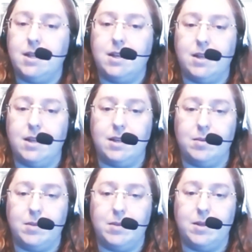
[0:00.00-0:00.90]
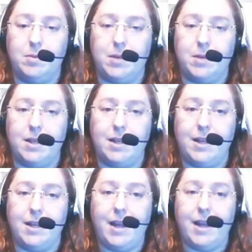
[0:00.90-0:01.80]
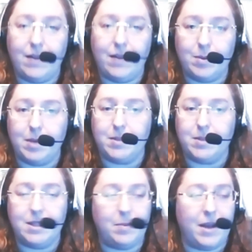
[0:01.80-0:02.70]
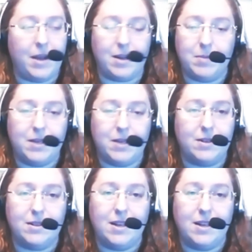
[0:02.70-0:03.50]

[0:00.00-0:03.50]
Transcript: but I haven't been able to get back up there,